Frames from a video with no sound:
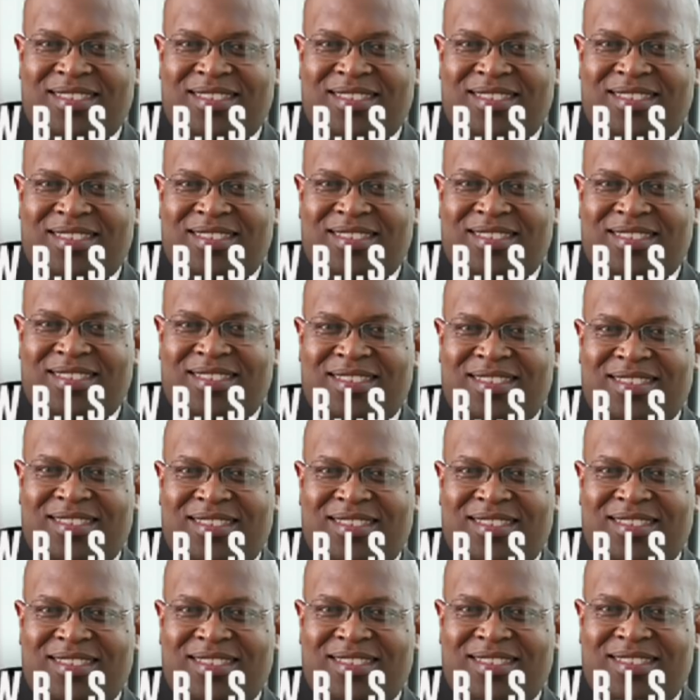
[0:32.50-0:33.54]

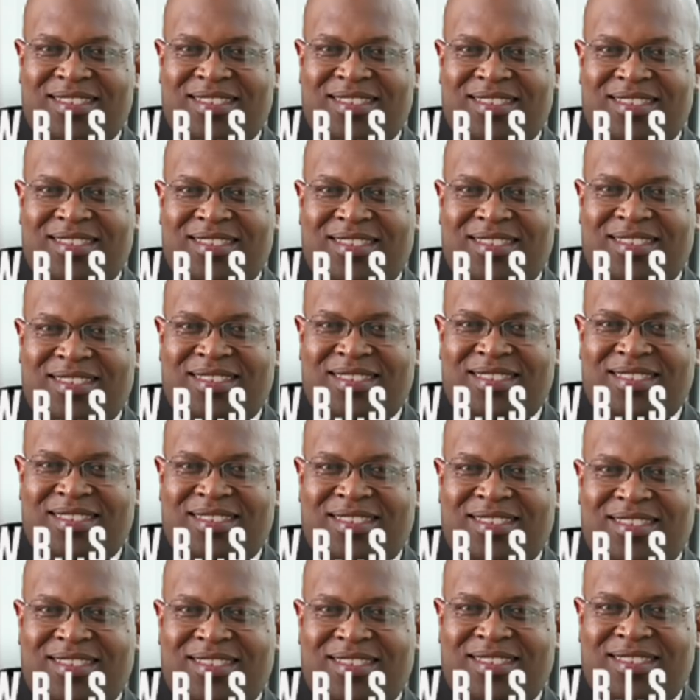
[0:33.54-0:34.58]

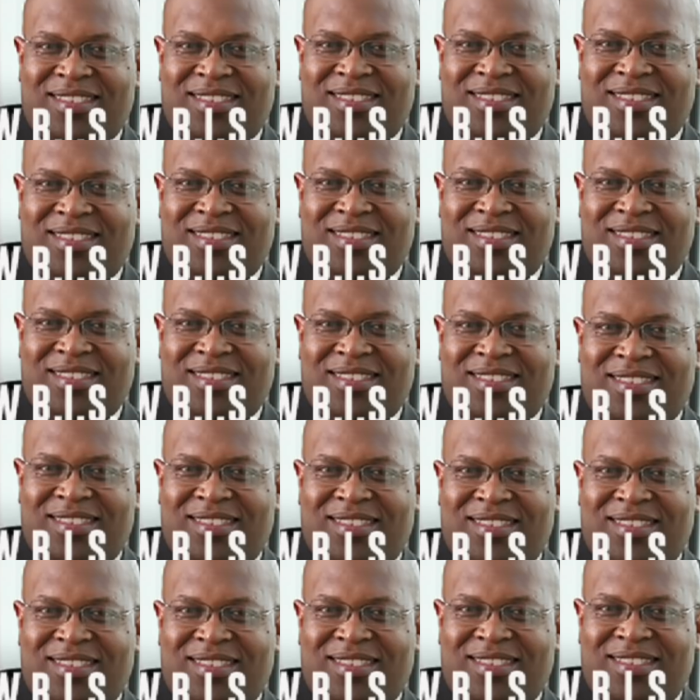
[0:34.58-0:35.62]

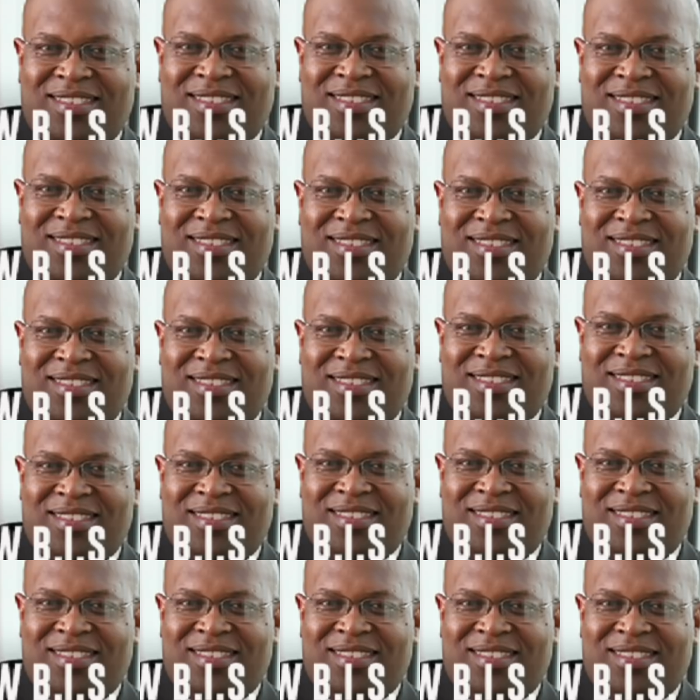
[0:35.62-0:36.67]

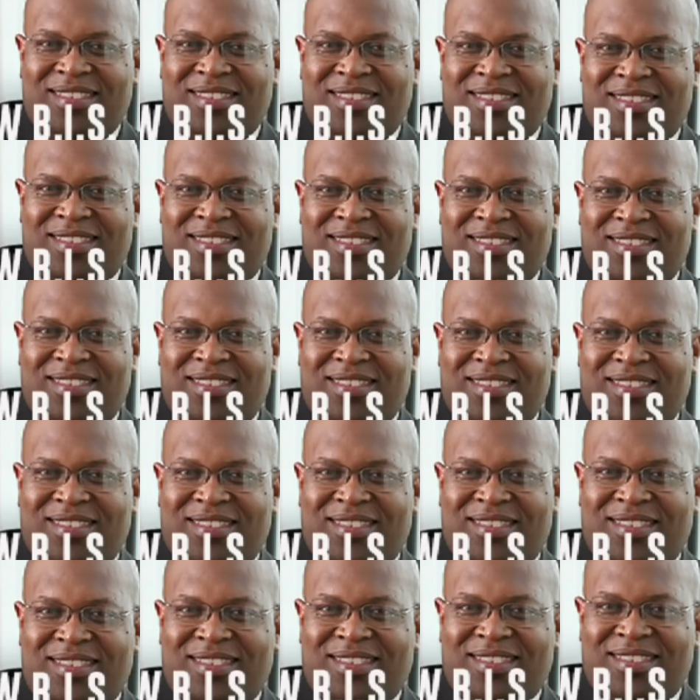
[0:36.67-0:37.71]

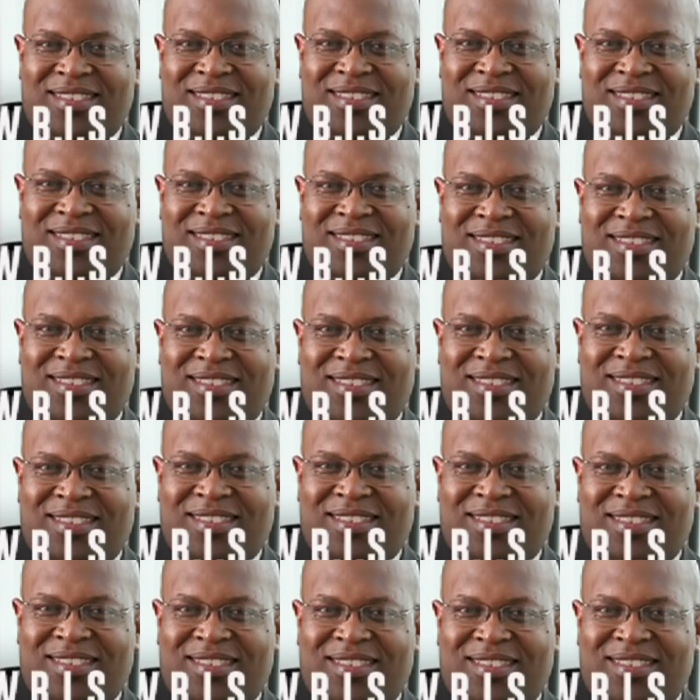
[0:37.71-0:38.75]

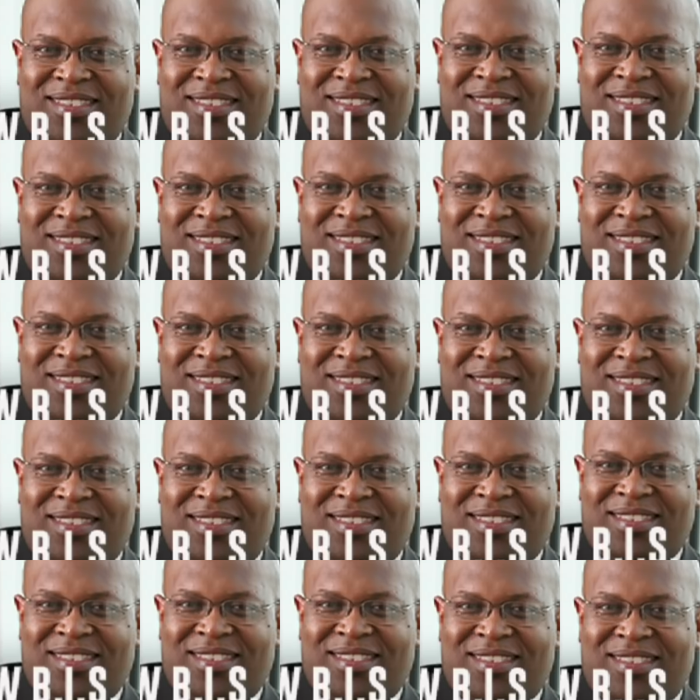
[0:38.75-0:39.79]

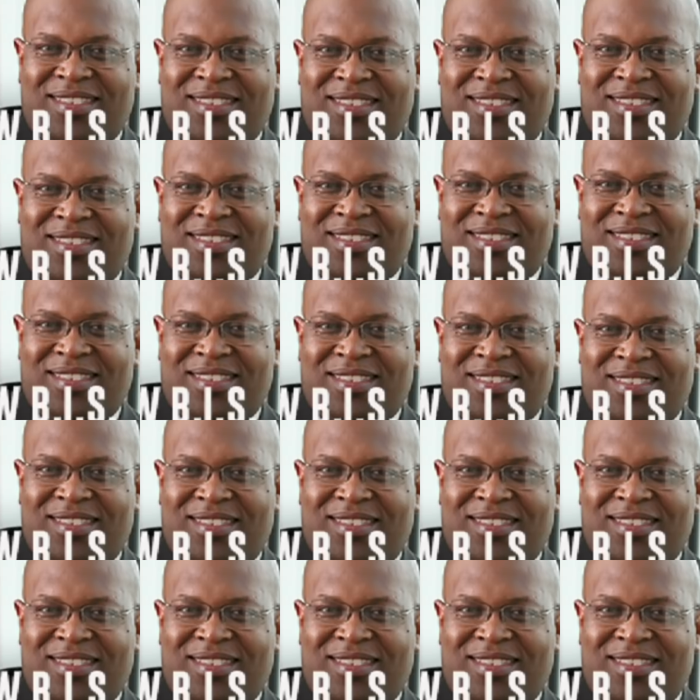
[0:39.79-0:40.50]
(not speaking)